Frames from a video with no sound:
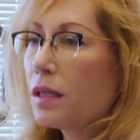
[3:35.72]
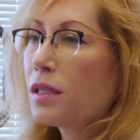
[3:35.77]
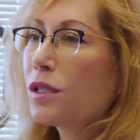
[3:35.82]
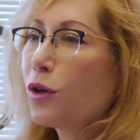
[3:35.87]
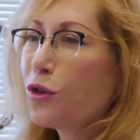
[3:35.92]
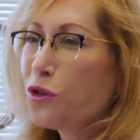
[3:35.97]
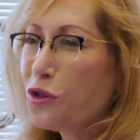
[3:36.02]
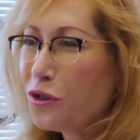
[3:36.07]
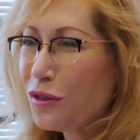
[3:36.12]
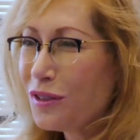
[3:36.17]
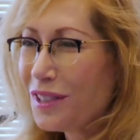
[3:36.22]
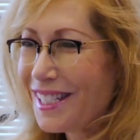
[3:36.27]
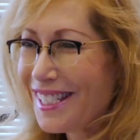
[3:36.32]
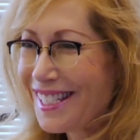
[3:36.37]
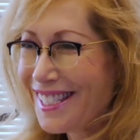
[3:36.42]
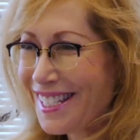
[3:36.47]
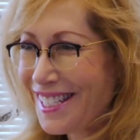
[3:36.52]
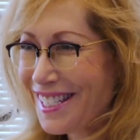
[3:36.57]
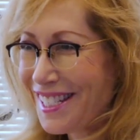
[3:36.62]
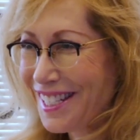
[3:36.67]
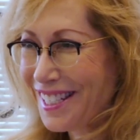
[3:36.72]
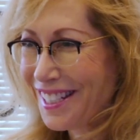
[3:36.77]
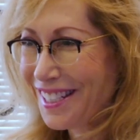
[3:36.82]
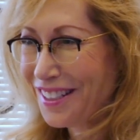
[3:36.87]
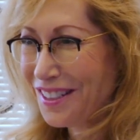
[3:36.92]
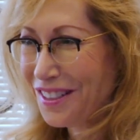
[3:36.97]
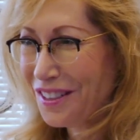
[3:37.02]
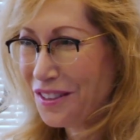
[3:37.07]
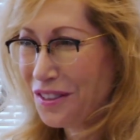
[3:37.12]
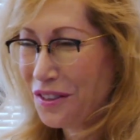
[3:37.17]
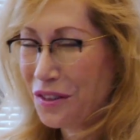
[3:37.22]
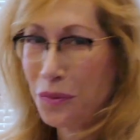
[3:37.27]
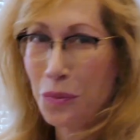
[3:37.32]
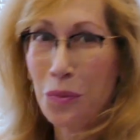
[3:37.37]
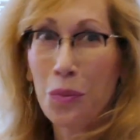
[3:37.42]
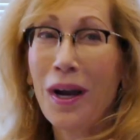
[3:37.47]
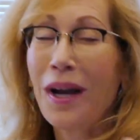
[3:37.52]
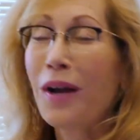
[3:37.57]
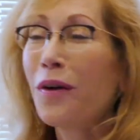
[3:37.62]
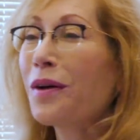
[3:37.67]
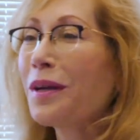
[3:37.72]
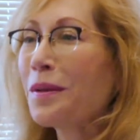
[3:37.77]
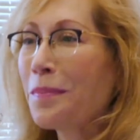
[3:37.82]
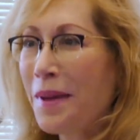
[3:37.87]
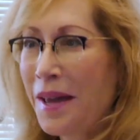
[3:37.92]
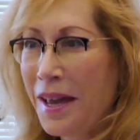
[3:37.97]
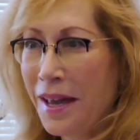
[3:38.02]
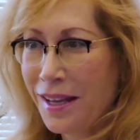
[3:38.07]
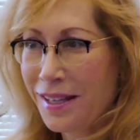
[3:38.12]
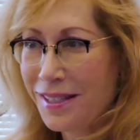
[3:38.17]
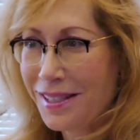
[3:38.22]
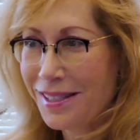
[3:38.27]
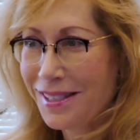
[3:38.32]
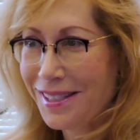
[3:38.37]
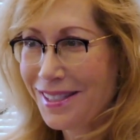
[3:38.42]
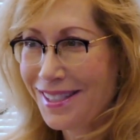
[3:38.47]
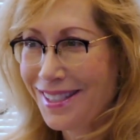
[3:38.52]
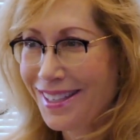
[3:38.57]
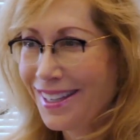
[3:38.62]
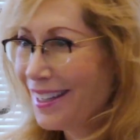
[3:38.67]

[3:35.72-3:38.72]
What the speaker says: Social distancing, wearing masks.